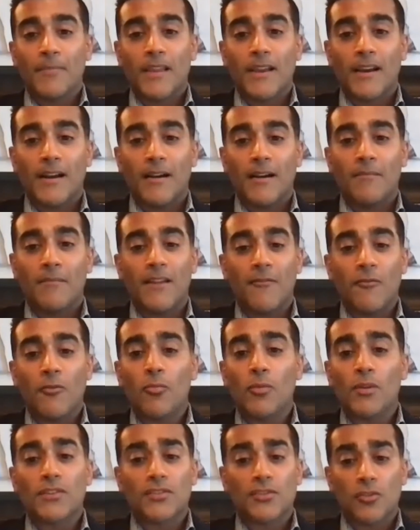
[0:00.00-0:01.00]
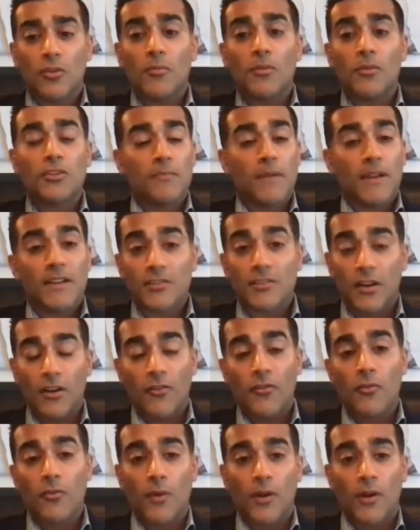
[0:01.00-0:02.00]
um, never with so much mental
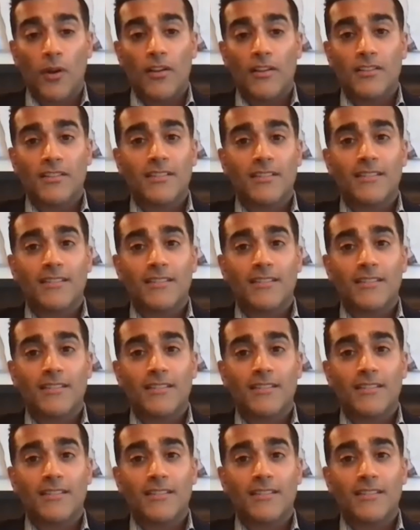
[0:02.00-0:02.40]
health awareness.